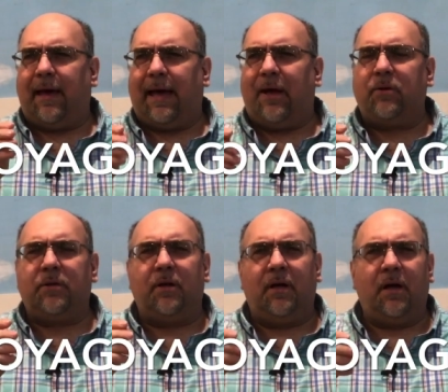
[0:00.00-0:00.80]

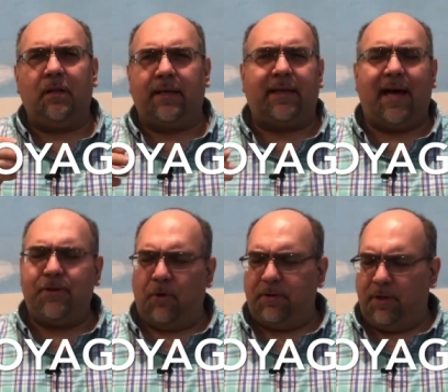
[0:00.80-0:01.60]
alcoholic. I
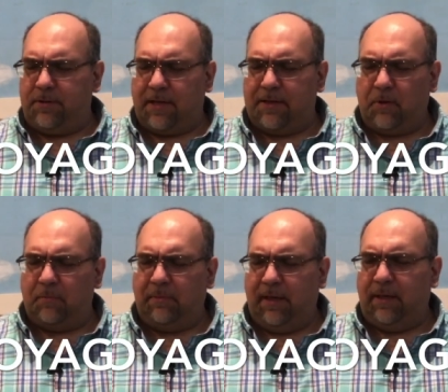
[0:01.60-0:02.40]

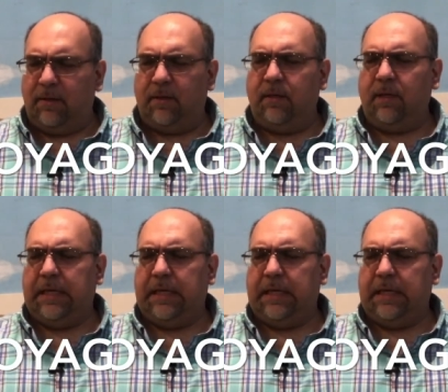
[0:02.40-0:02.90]
don't mean